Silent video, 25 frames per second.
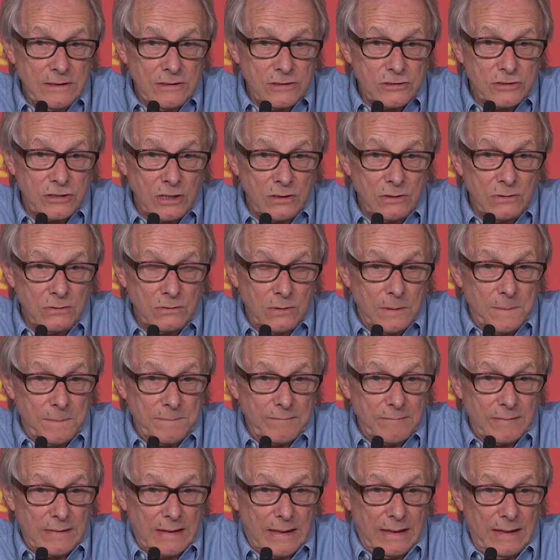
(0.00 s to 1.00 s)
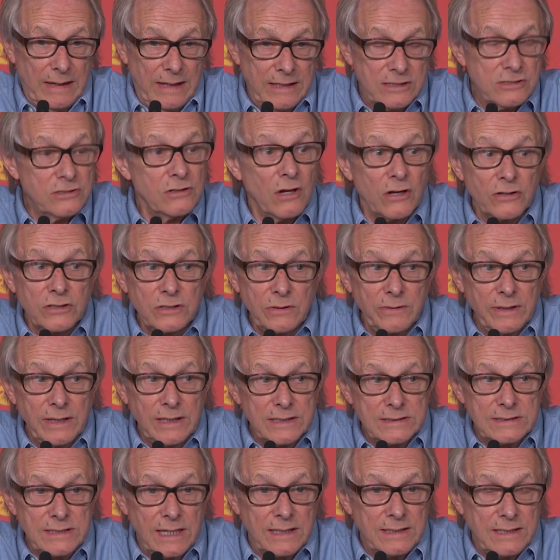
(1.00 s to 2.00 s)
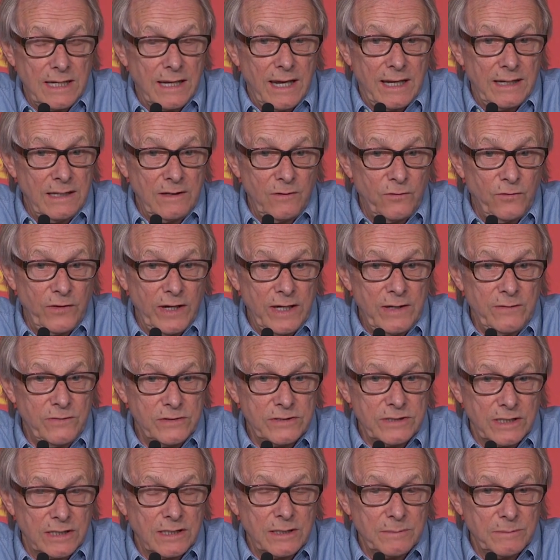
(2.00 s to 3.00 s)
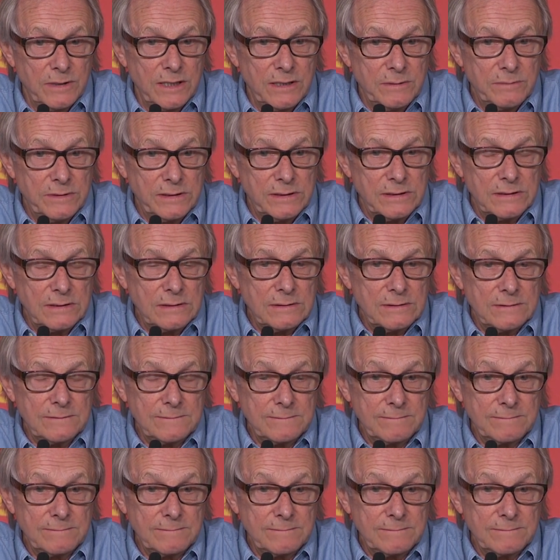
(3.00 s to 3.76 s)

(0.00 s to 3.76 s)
So it's not doing us any favours at the moment.